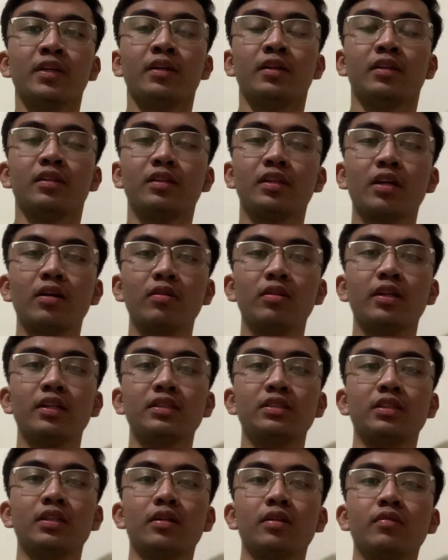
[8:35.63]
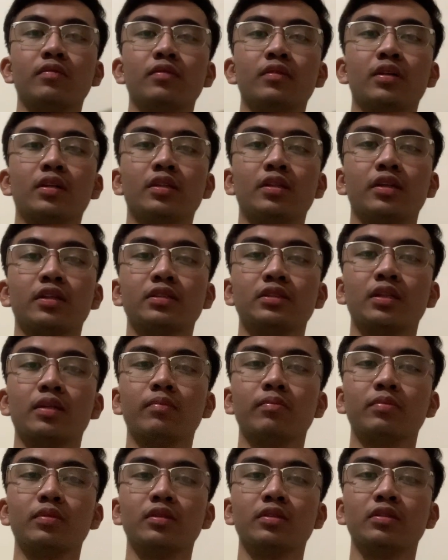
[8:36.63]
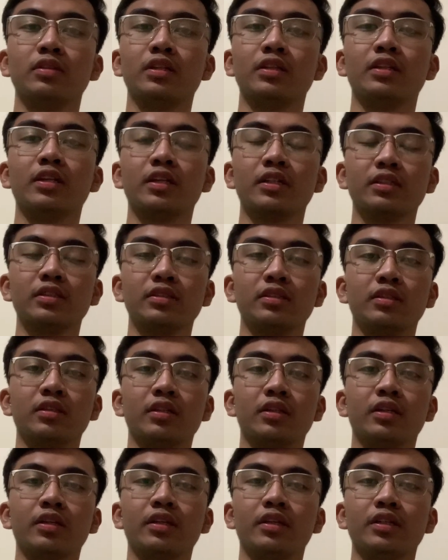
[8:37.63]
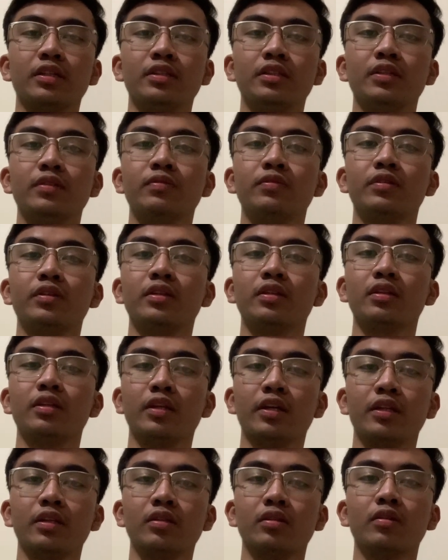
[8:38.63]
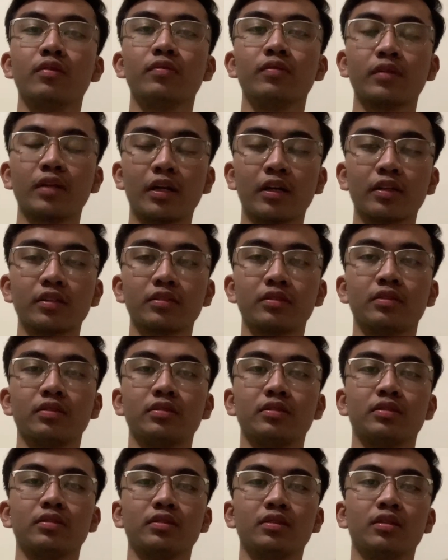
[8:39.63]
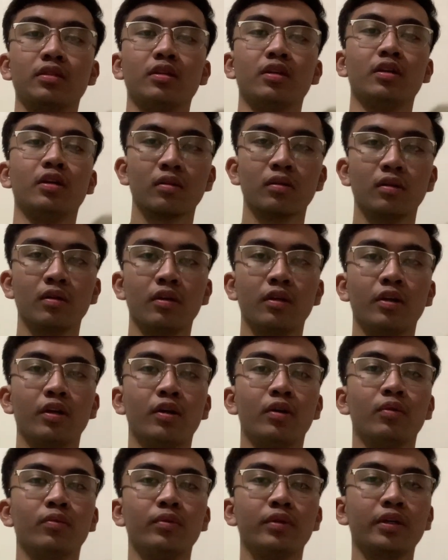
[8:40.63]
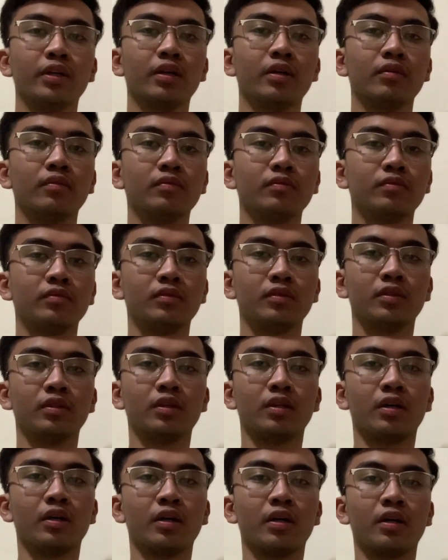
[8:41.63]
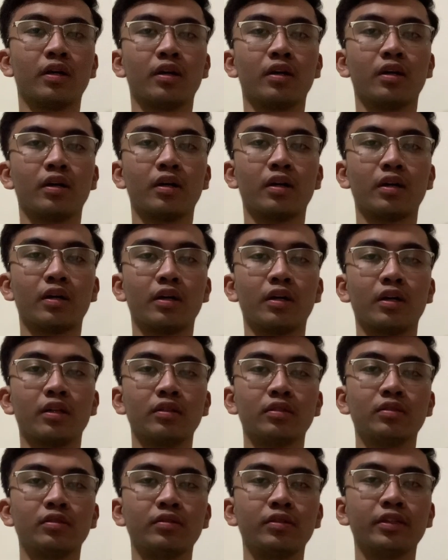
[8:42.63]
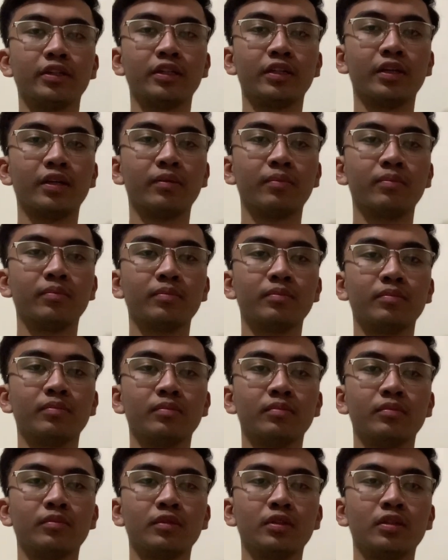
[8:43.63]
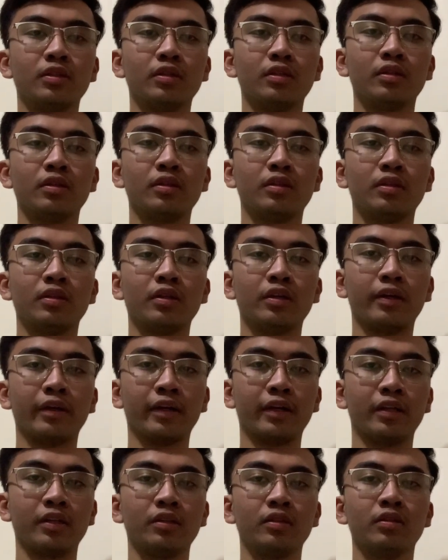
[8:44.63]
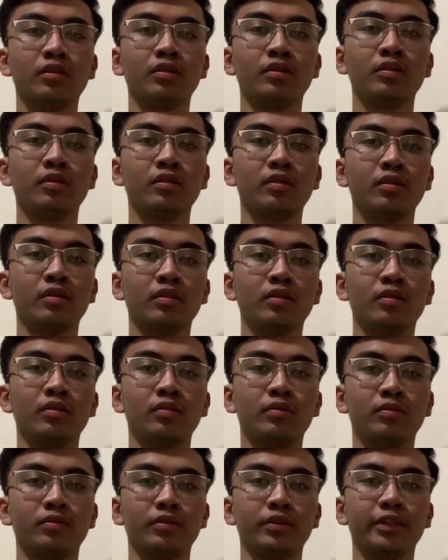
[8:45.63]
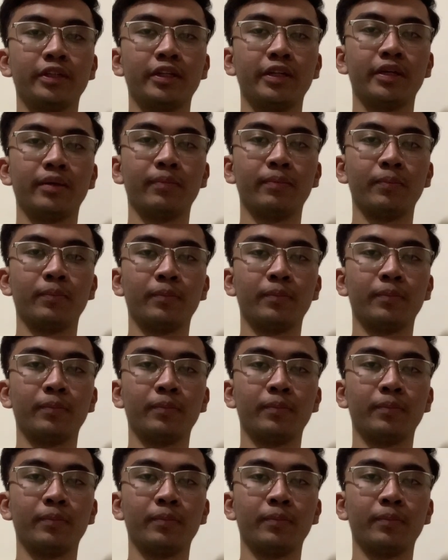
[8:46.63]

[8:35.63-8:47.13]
Now let's have an example that has a different length of characters. We have algorithm and rhythm.